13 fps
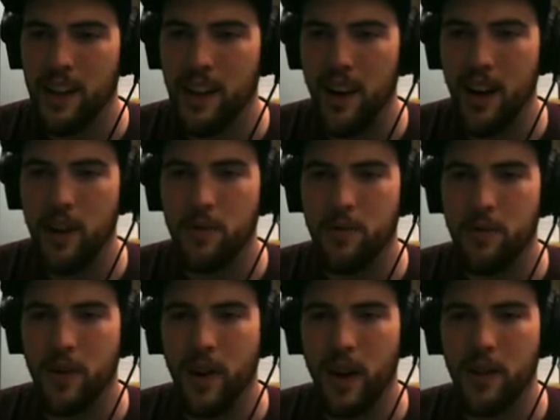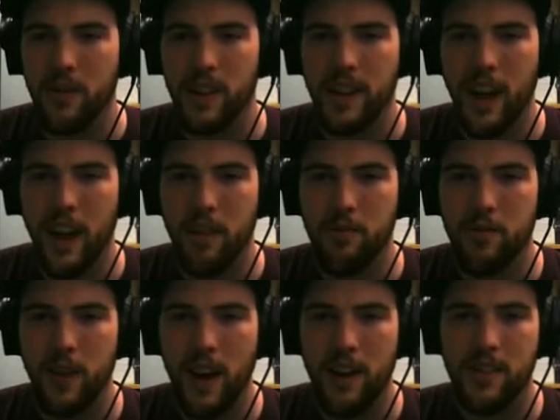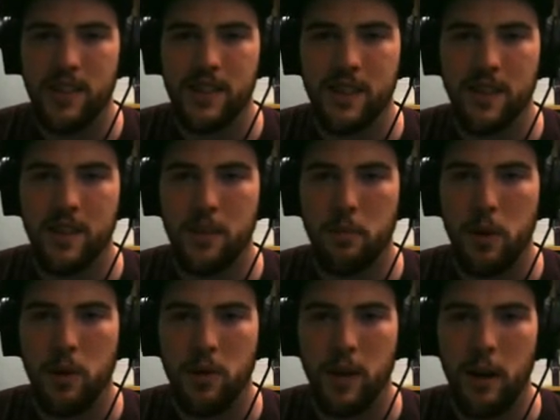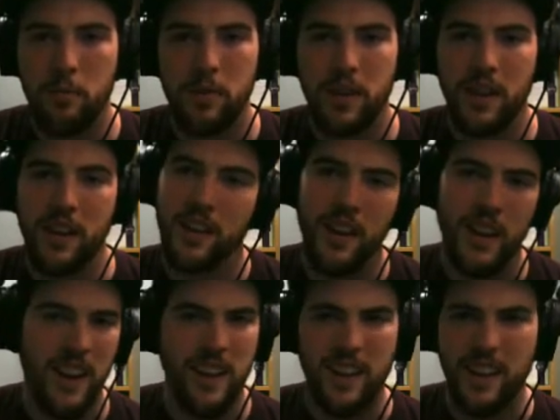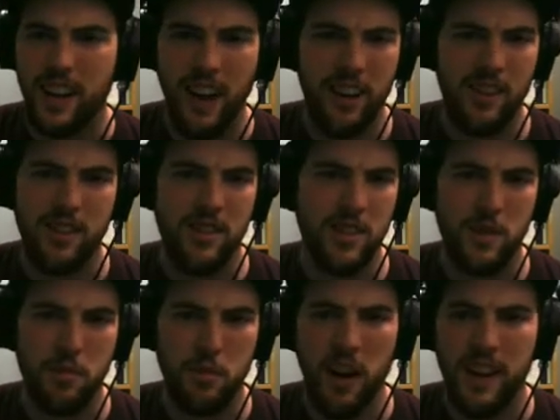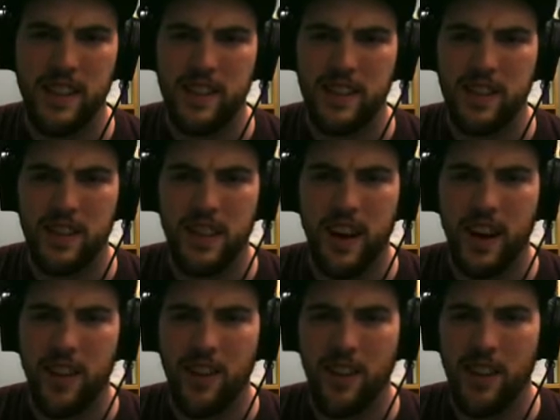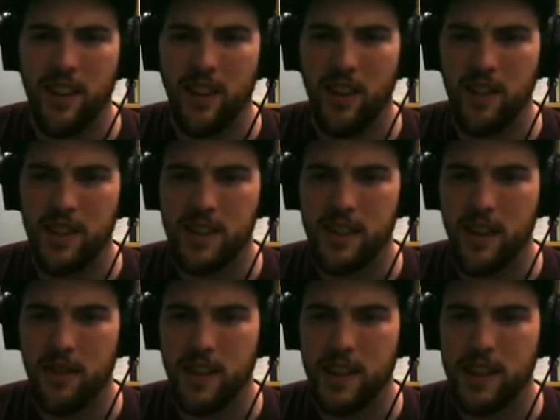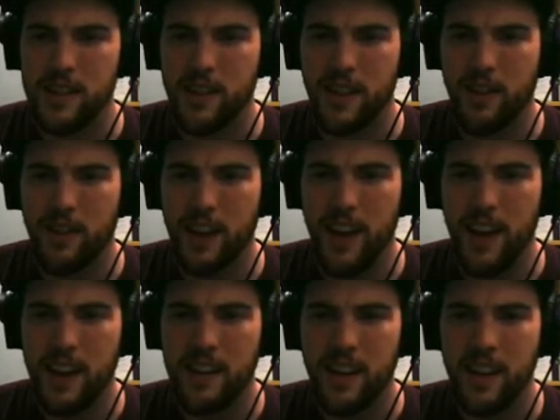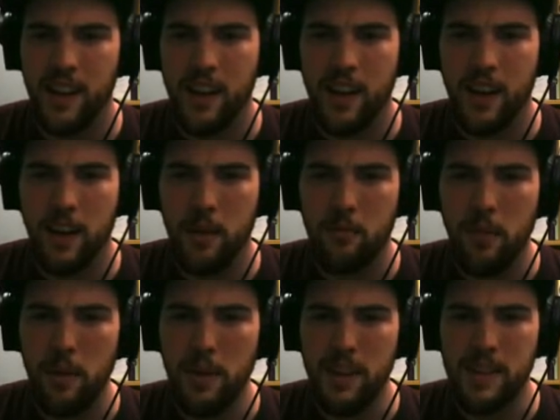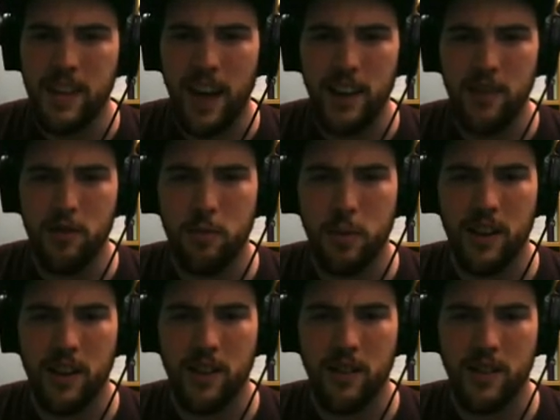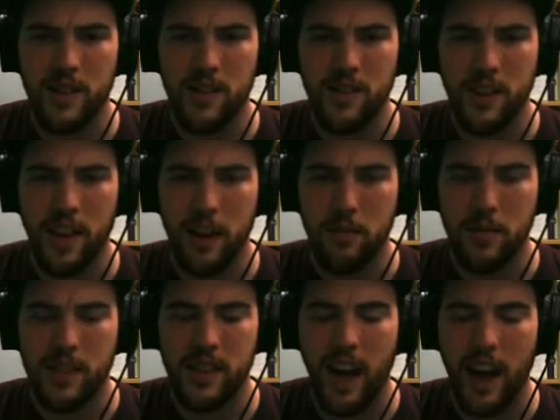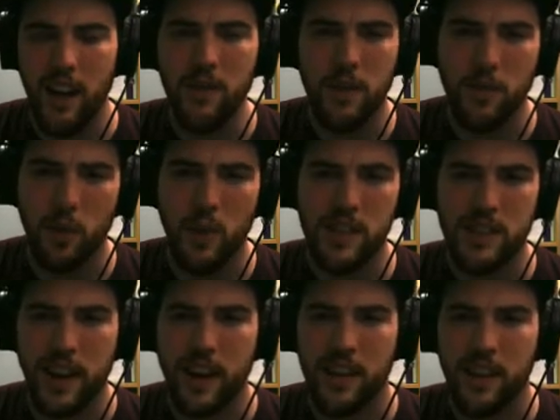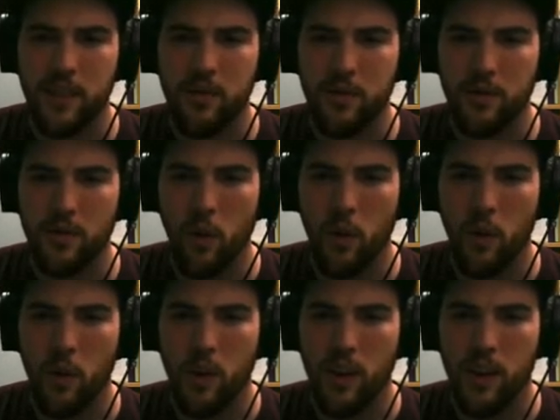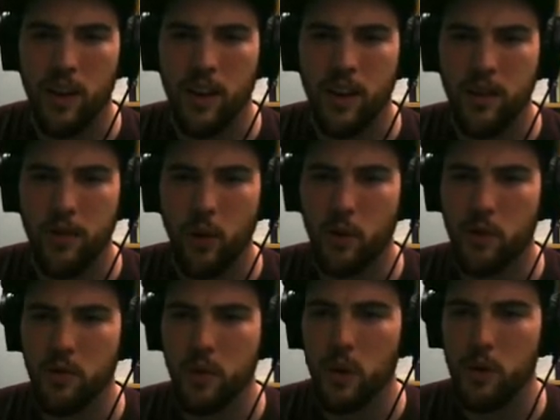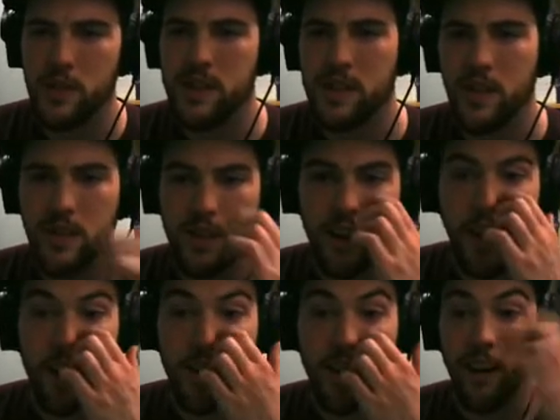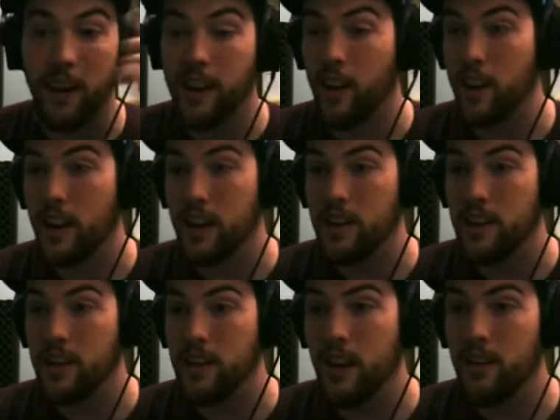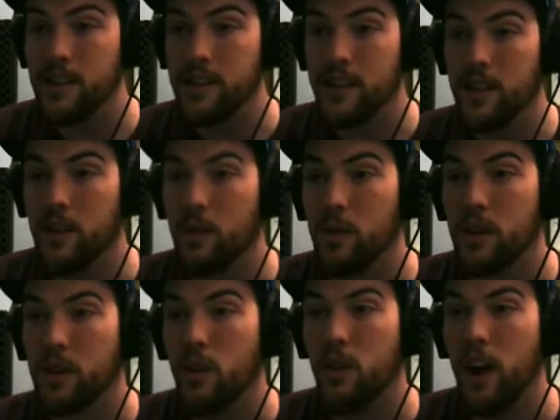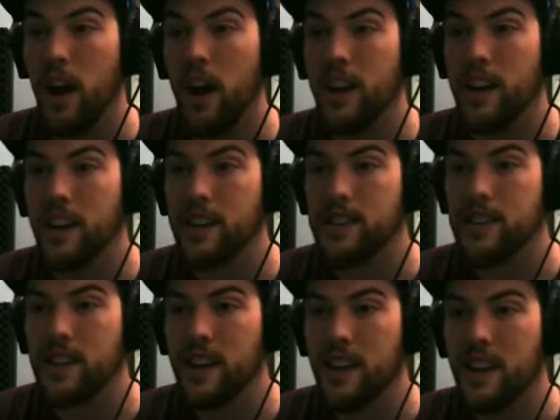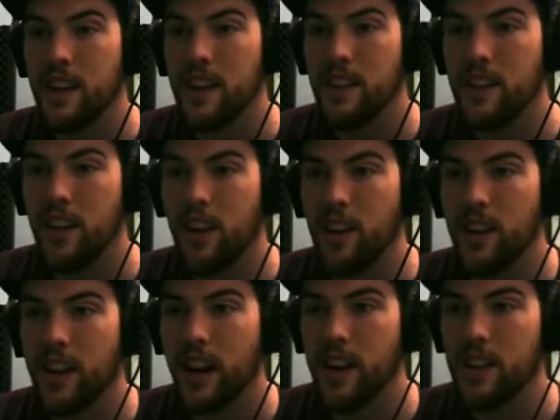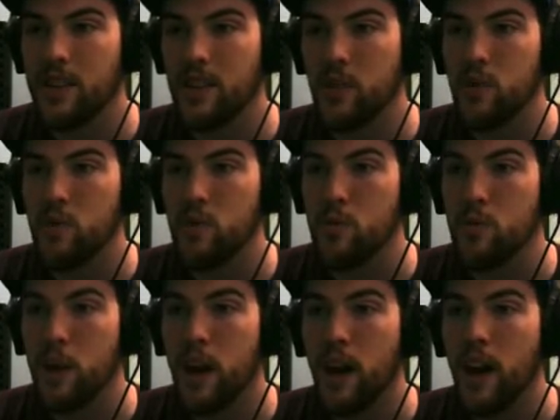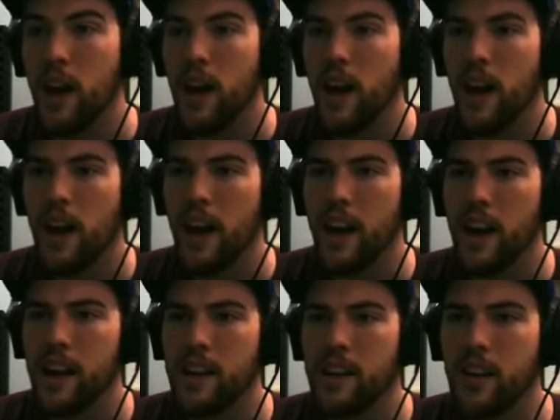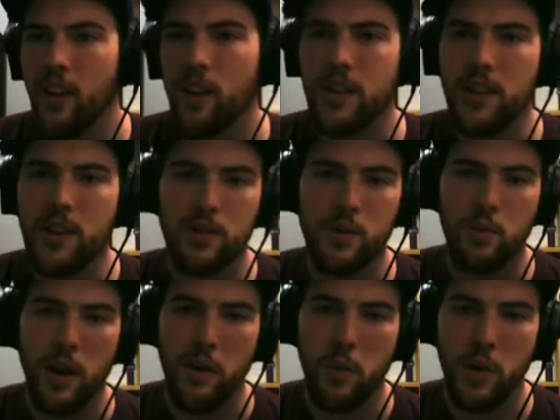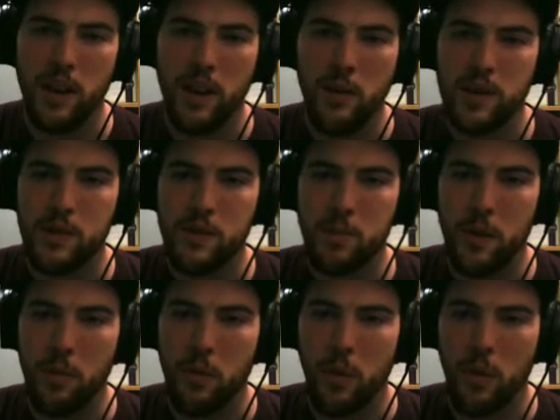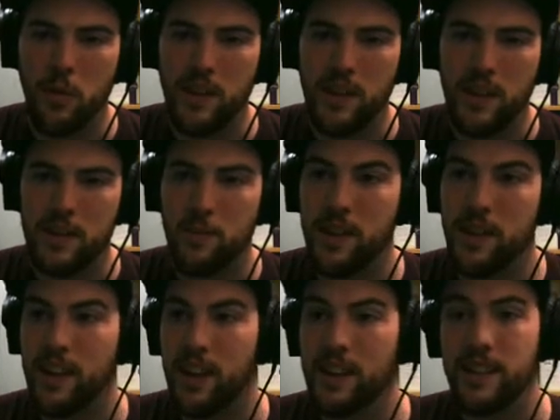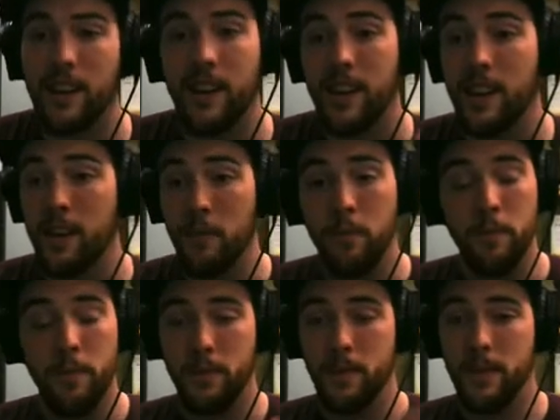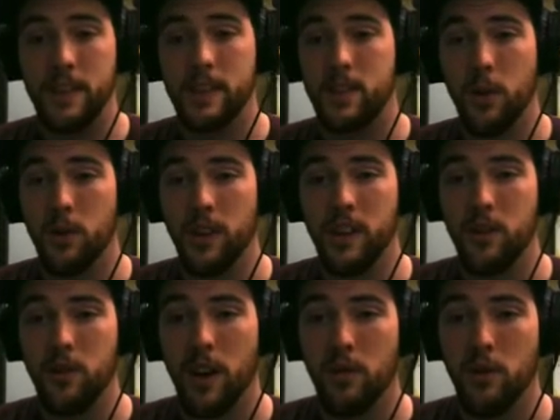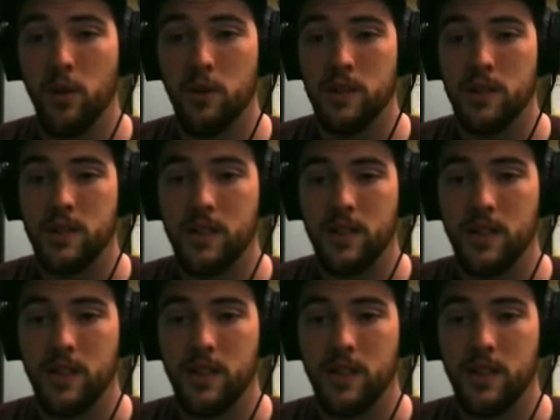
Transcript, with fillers: of of the game files to, to pull up the, the characters, sprites, the dialogue, all the stuff necessary for that. Maybe this had to have been in the original game, because they have the voice acting for... For the Rogue still. There, there, I got it. Now I just need to know where to go. Ah, yes. The Arcane Tomb. And, oh, I thought that was a waypoint. That must just be the portal that takes me to the next area. This is totally new. I don't know what's